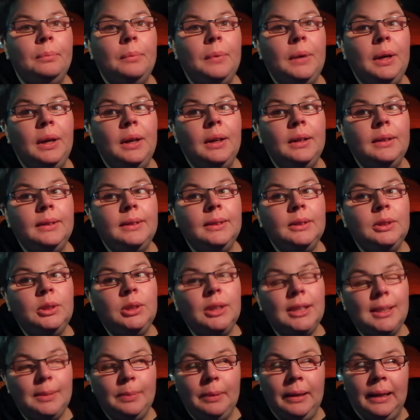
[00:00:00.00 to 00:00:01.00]
but
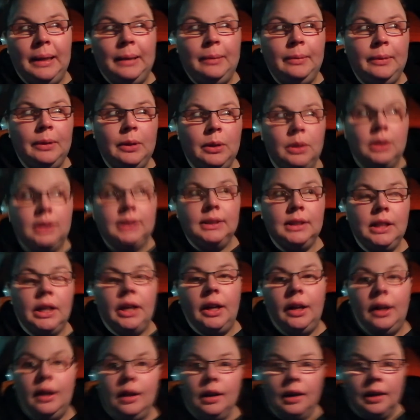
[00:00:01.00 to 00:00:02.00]
just been out with
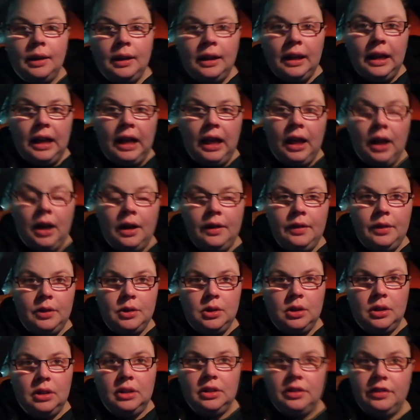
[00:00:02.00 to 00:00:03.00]
Oscar. Arthur's
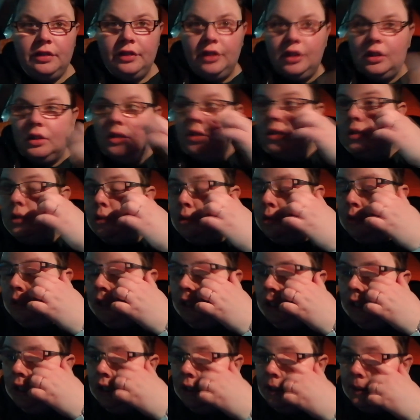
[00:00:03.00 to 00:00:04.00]
heart is fit, so
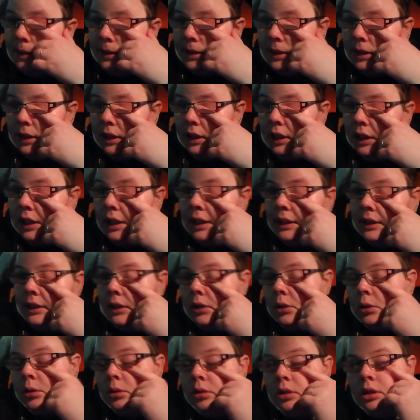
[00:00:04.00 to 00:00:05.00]
he's he had a
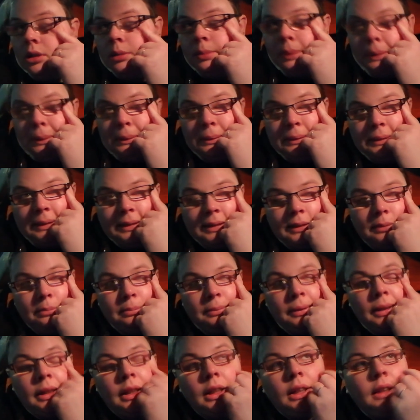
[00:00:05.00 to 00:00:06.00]
toodle about with
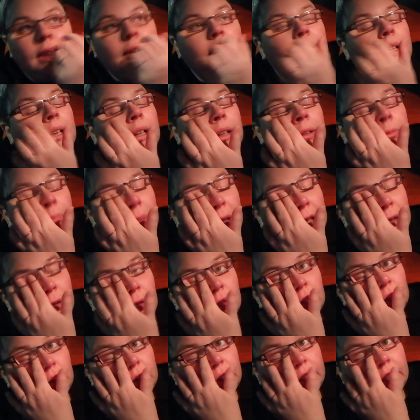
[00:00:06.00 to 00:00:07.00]
Mark, and me and
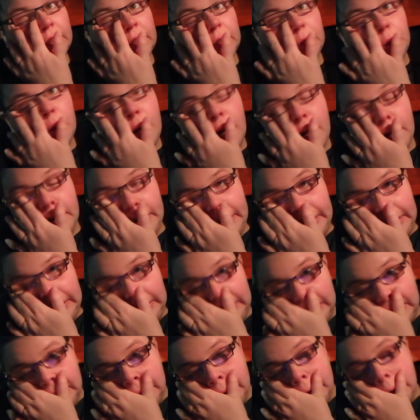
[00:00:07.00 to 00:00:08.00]
Oscar did a walk.
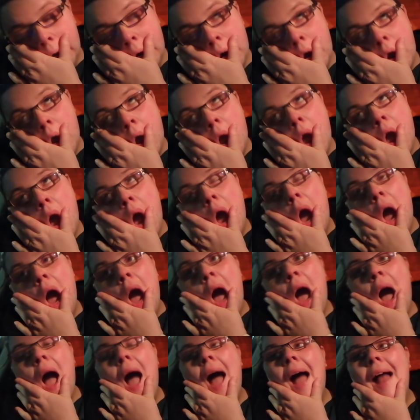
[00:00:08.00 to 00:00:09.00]

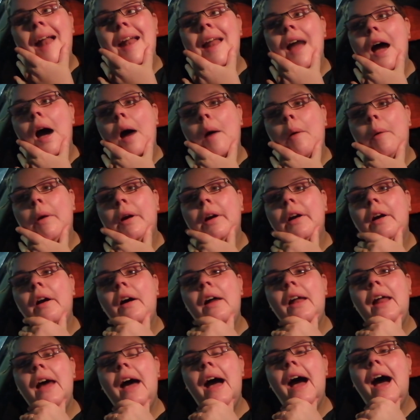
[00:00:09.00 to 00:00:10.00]
And now we're
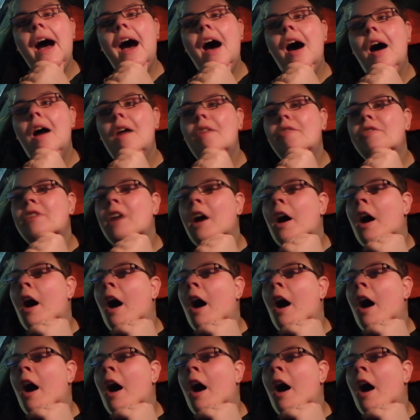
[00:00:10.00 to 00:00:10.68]
gonna have